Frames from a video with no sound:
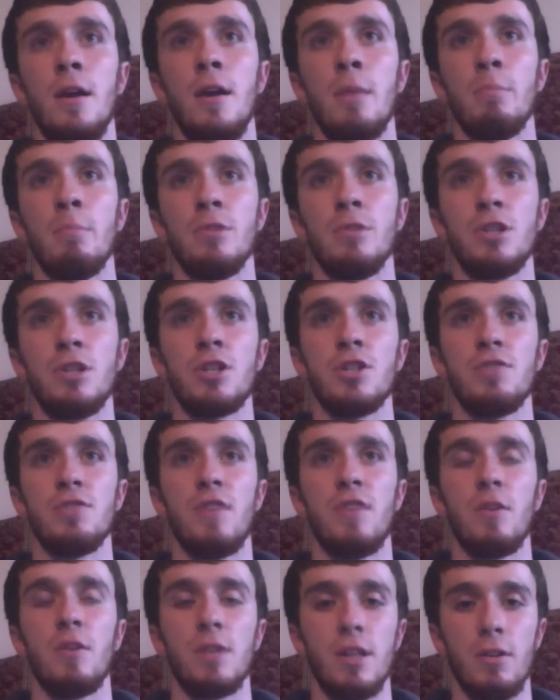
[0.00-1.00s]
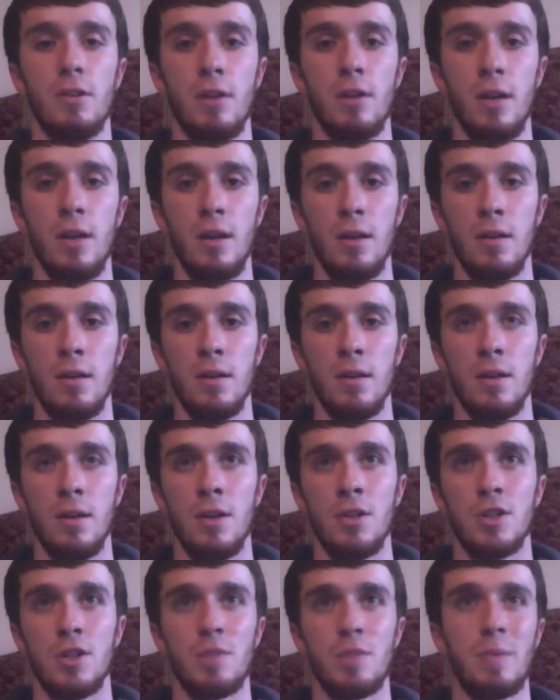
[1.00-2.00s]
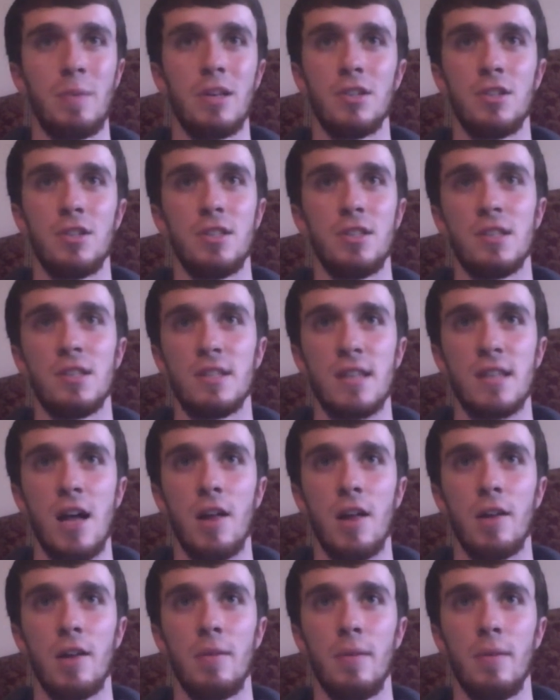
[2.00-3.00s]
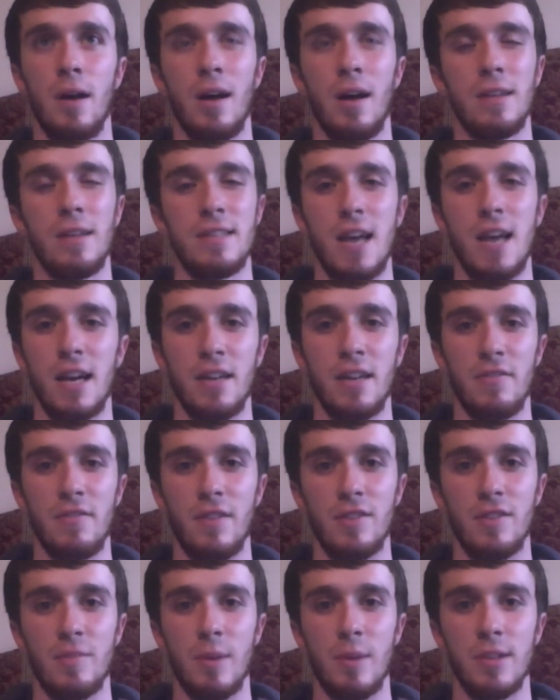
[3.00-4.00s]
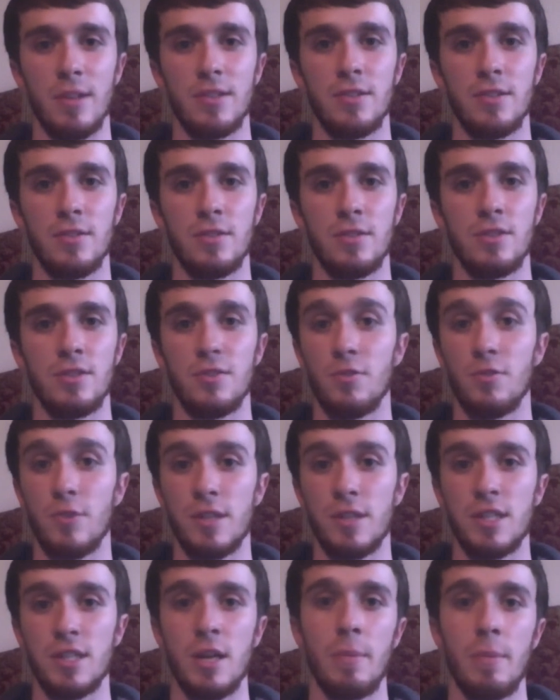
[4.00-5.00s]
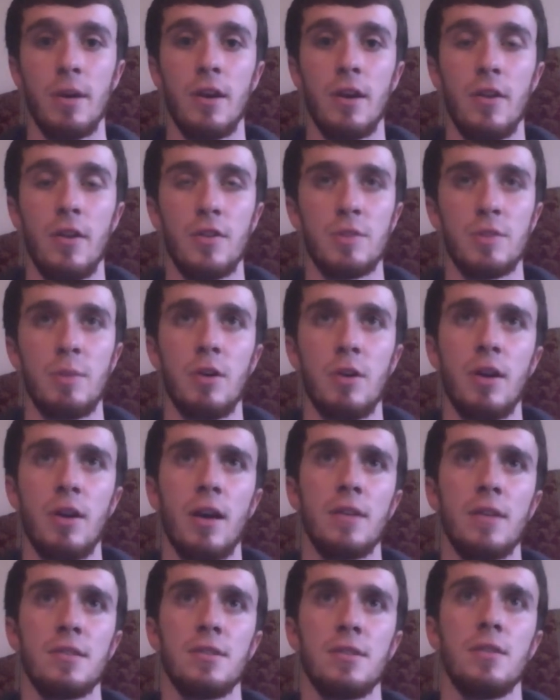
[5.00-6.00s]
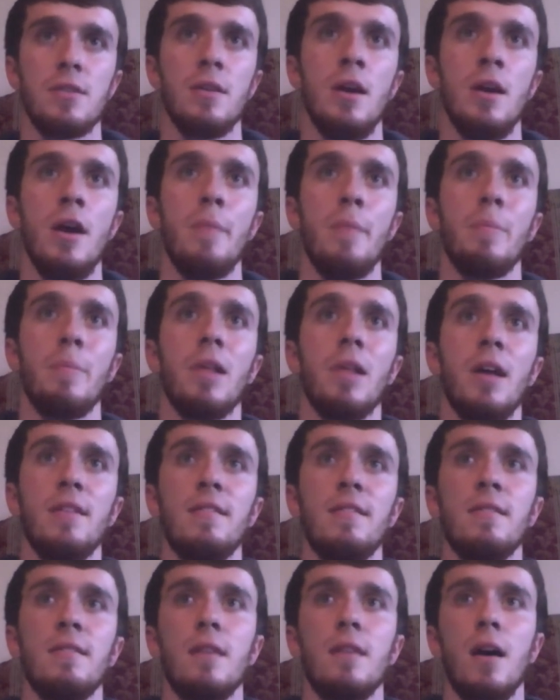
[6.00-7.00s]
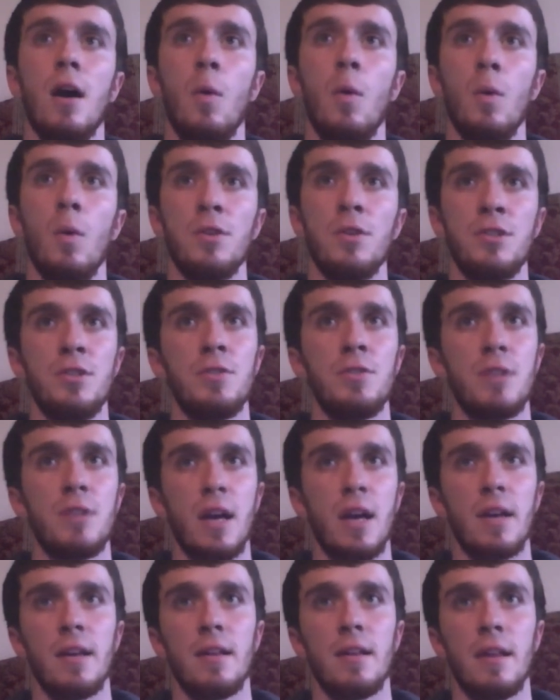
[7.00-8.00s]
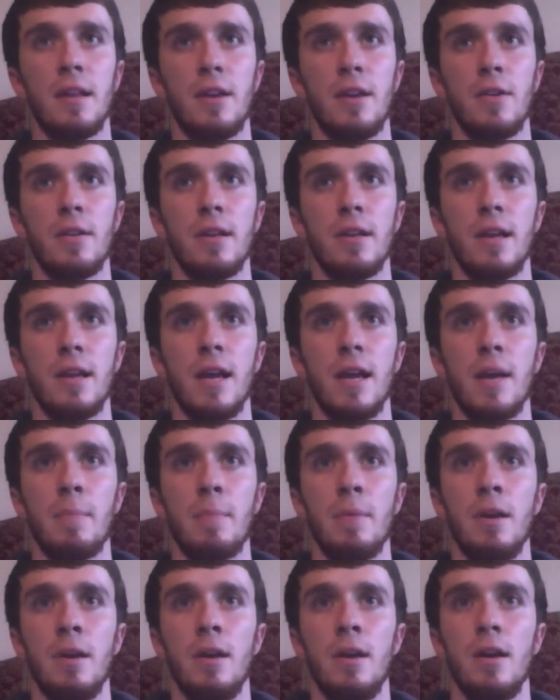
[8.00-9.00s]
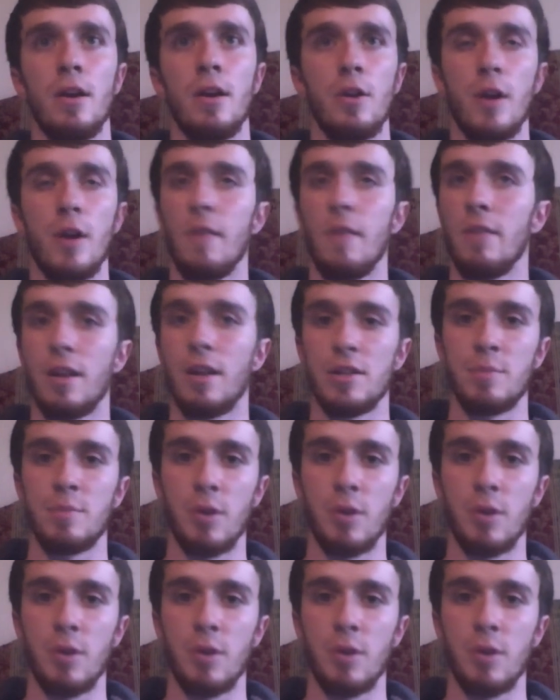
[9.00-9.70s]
Magician's Valkyria, just because she's a solid attack and defense monster, she's a free summon, another Spellcaster. Plus, once you kind of get later in the game, or you have a lot of